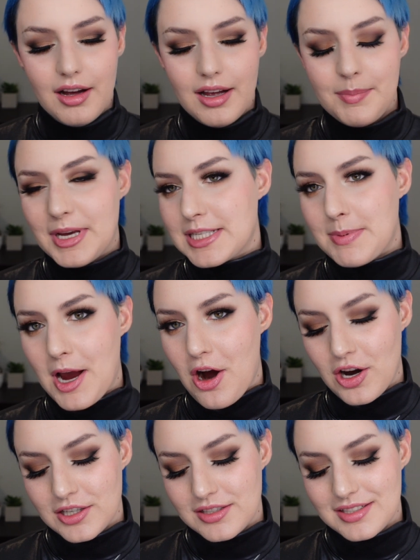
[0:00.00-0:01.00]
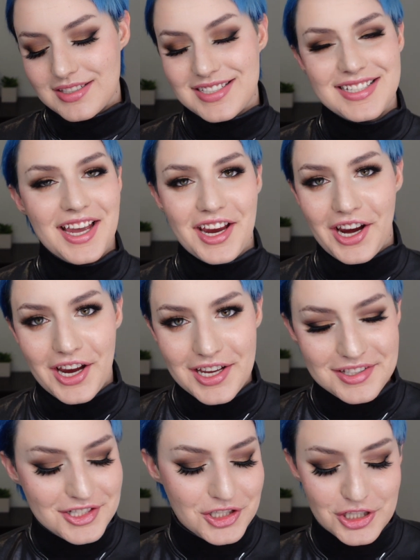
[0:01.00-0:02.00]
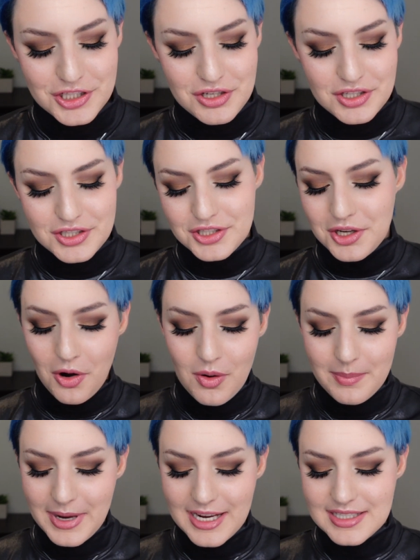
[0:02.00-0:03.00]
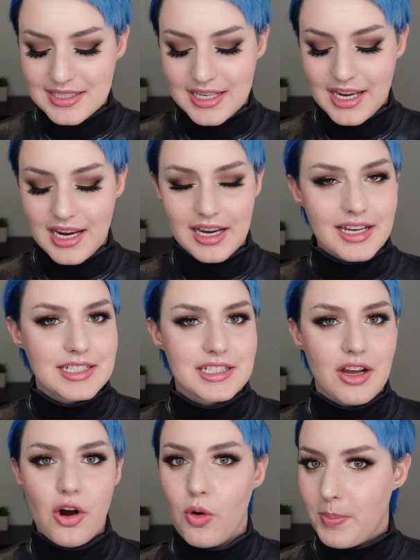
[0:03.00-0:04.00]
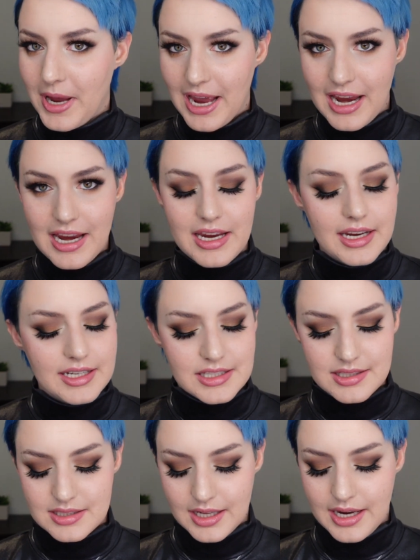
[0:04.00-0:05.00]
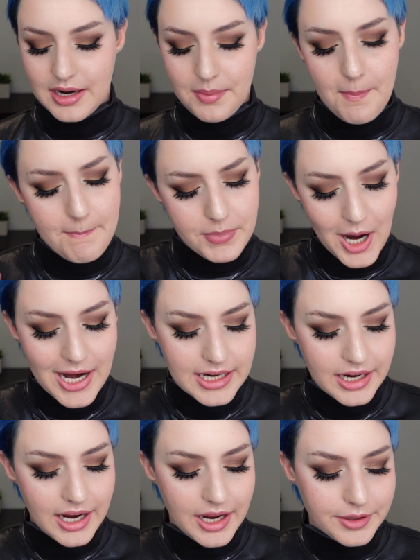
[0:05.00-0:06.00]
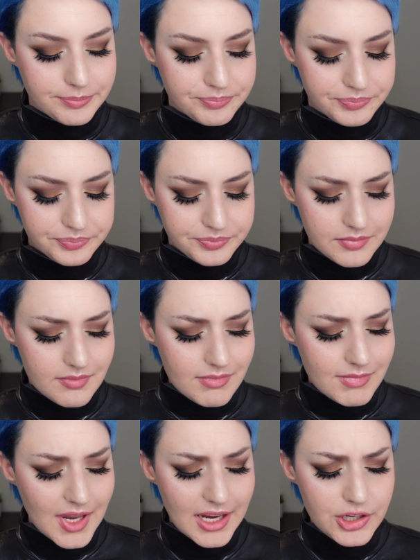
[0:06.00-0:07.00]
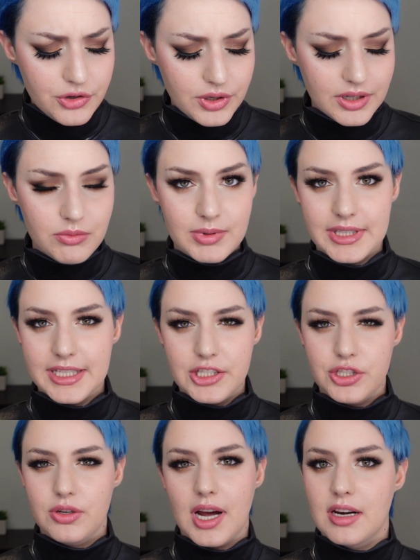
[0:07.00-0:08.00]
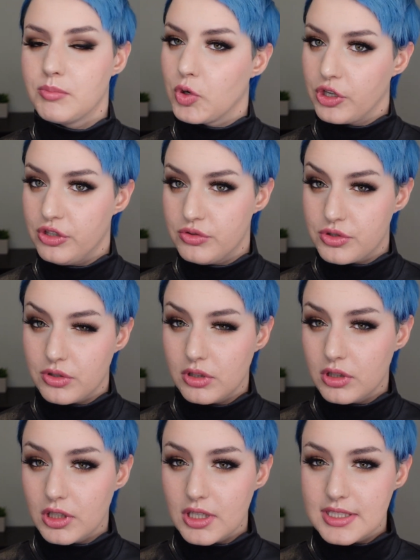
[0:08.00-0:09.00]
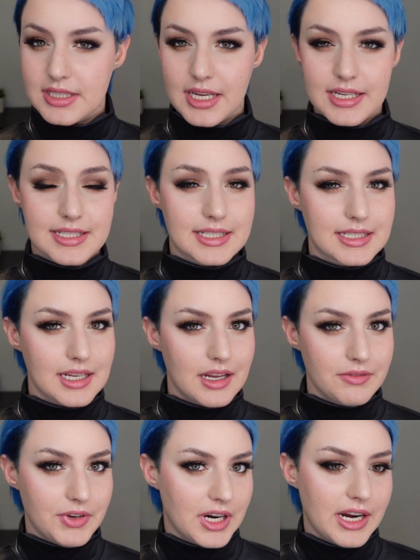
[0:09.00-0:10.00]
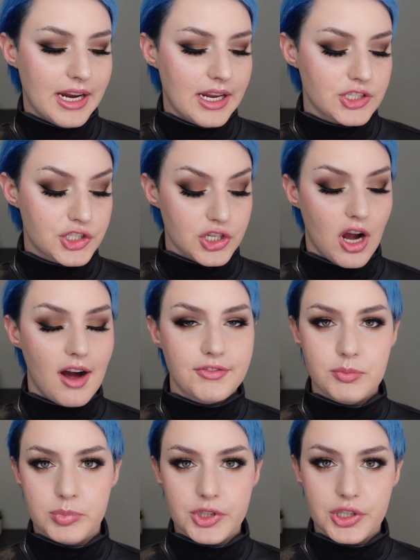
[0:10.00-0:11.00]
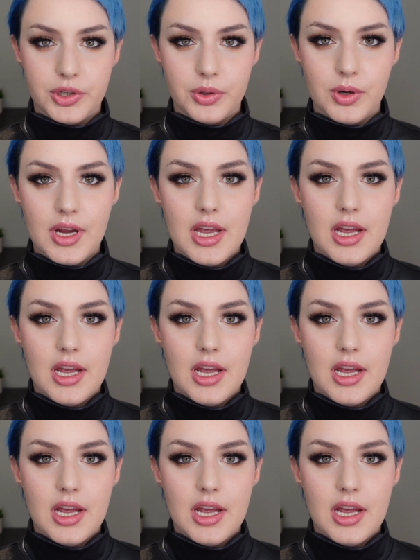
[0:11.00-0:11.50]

It makes my heart sing. It's just so amazing. It's opaque, it's like brightening. And you could really do kind of more neutral looks, like a very soft blue,